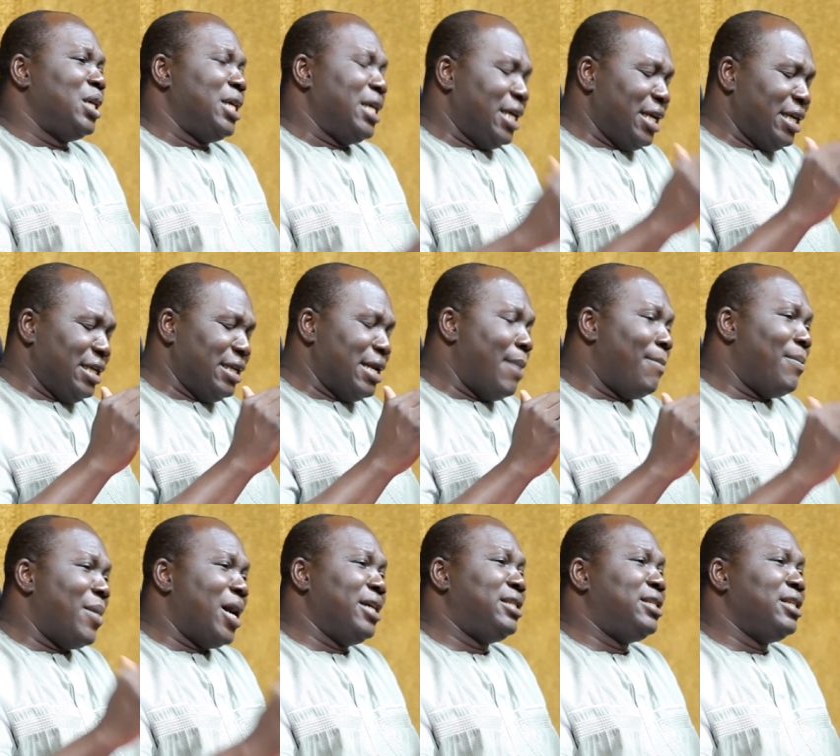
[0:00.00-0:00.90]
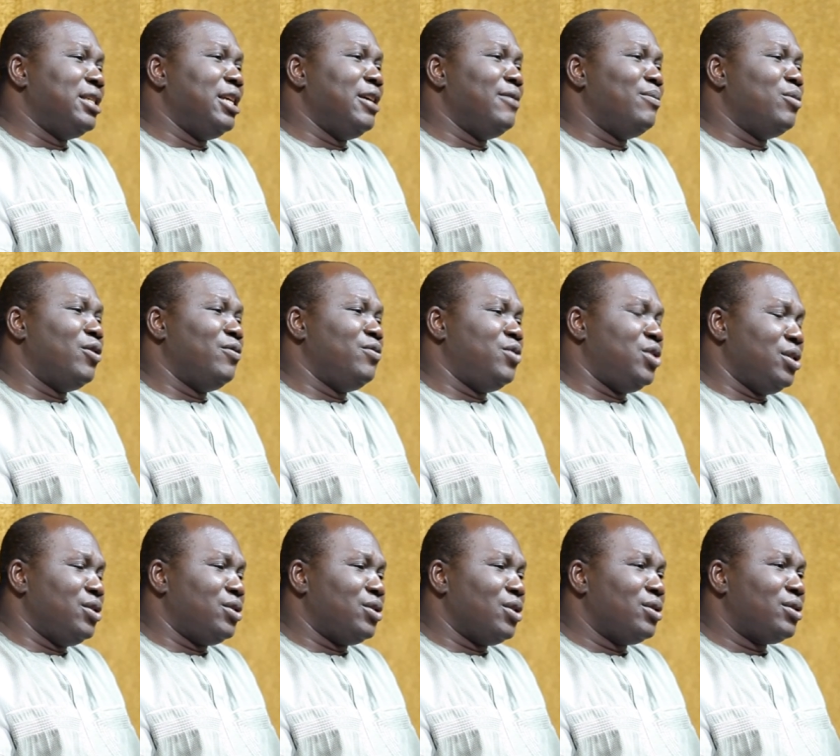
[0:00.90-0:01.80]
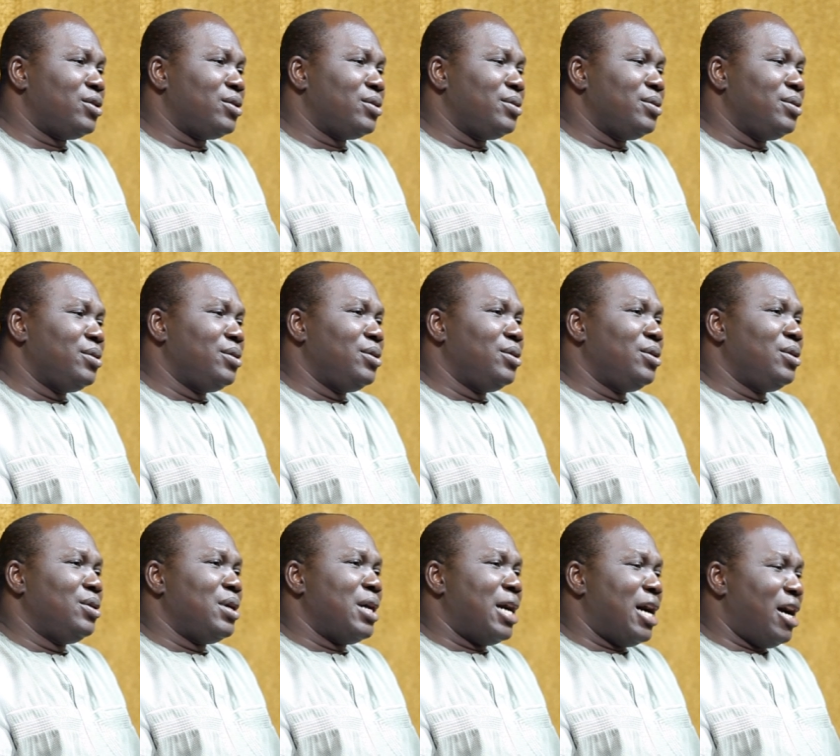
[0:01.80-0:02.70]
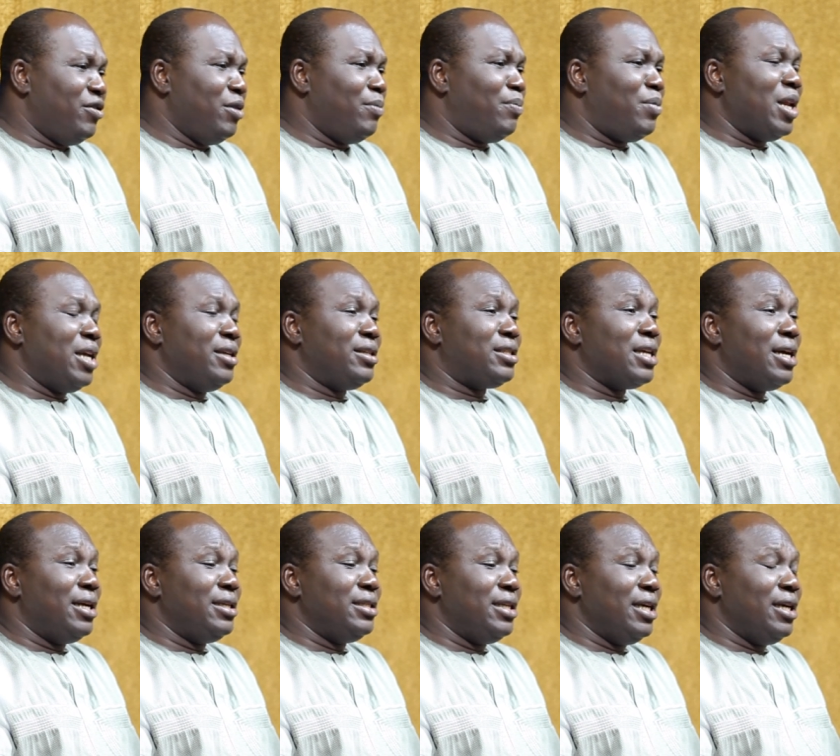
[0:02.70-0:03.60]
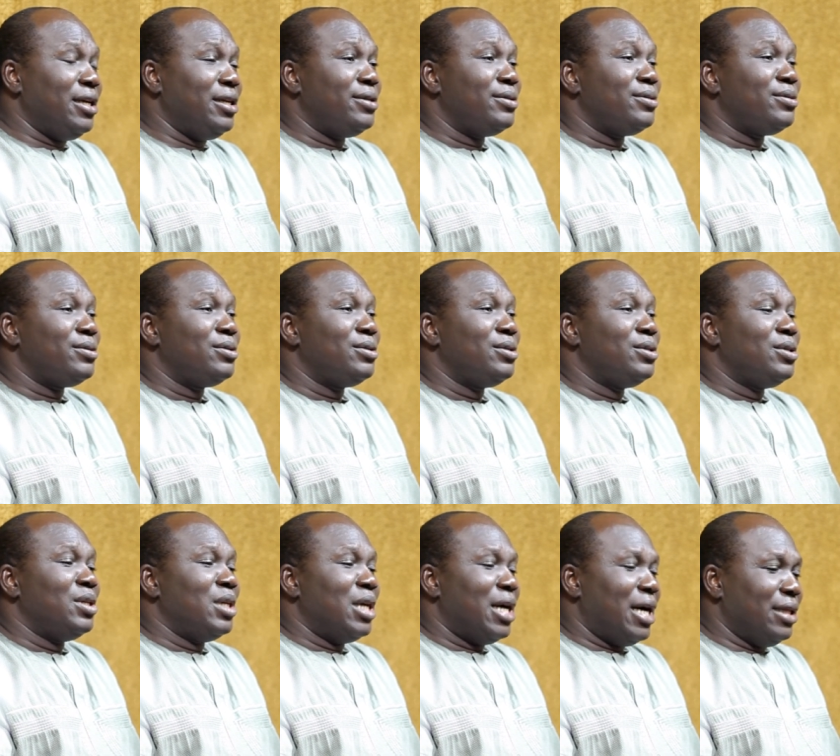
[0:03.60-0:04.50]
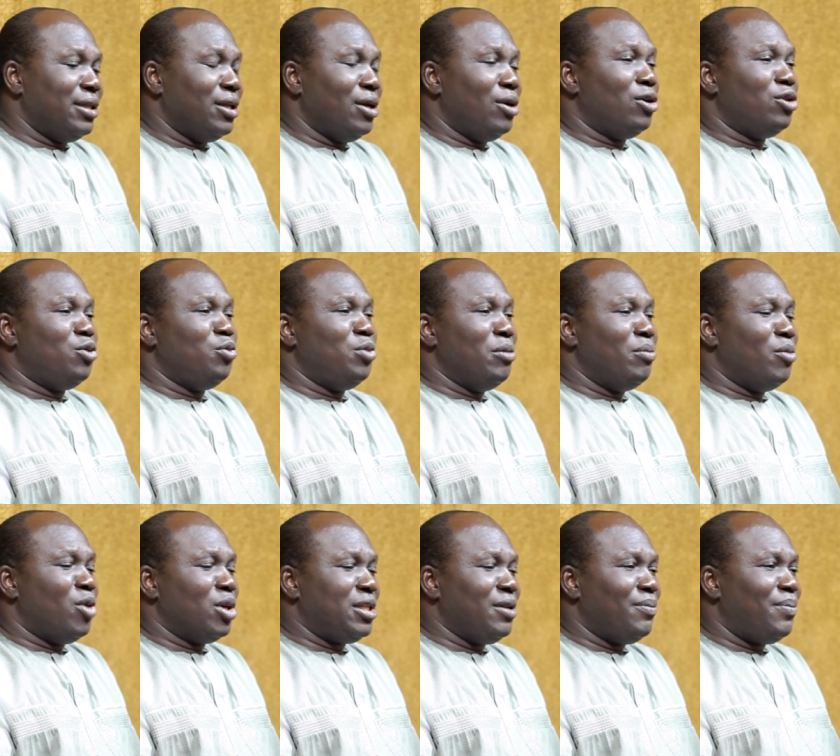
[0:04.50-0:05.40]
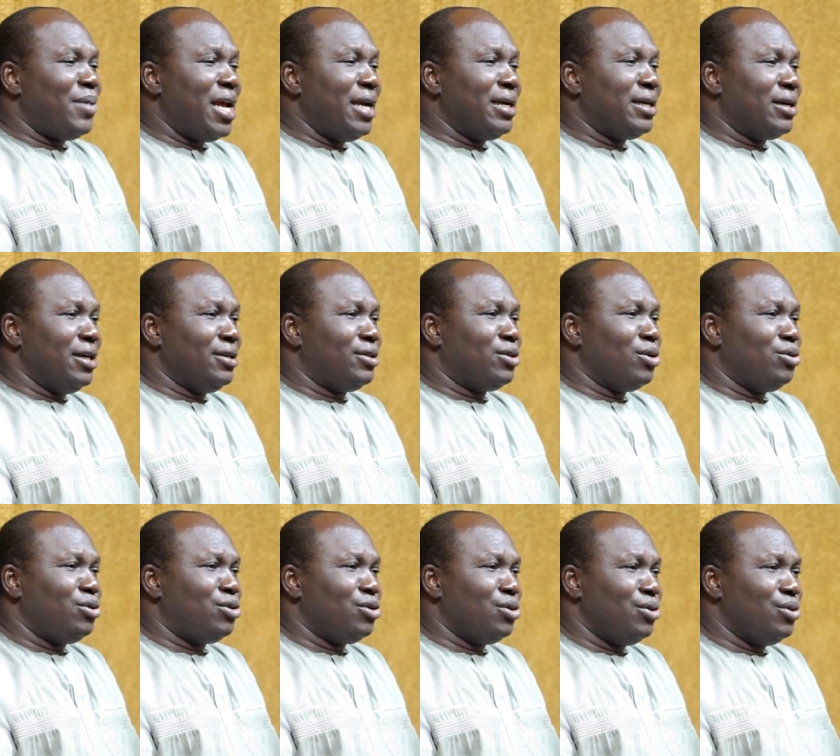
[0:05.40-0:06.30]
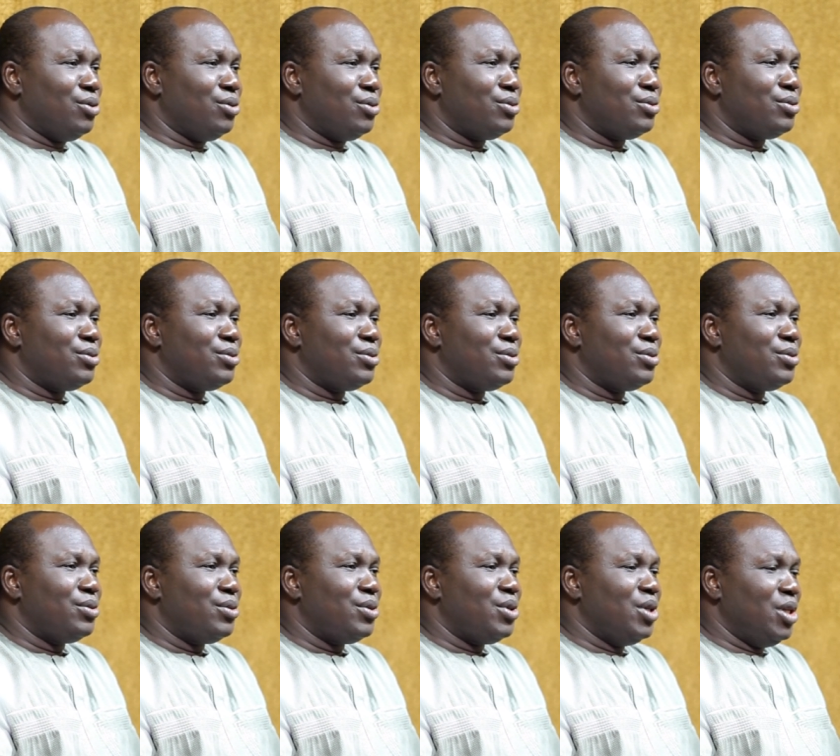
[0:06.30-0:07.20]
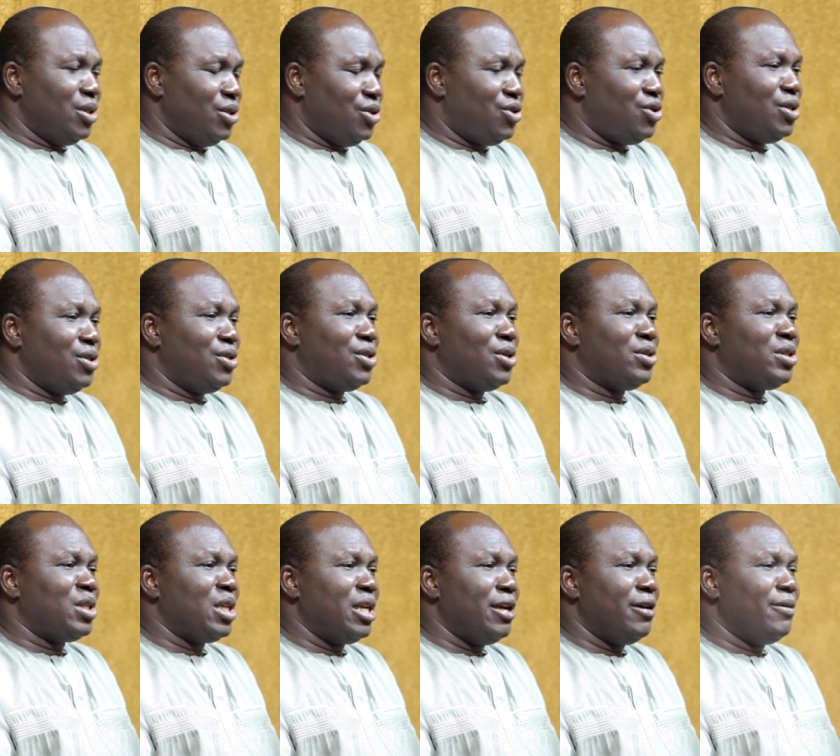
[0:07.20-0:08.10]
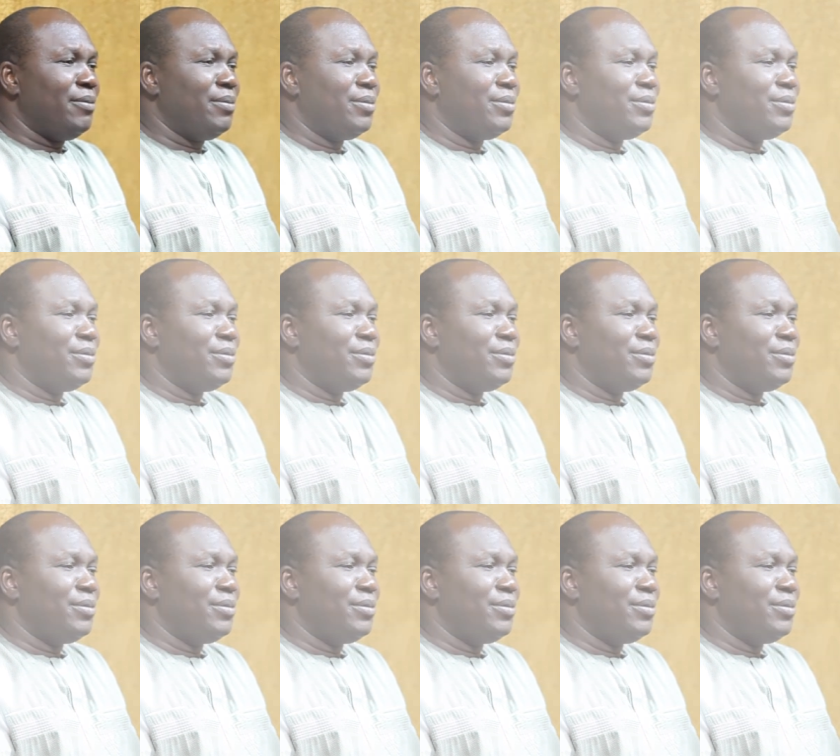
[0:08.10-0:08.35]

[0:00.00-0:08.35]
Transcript: in the mighty name of Jesus. Have a pleasant day, and the Lord will multiply grace unto you. In Jesus' name.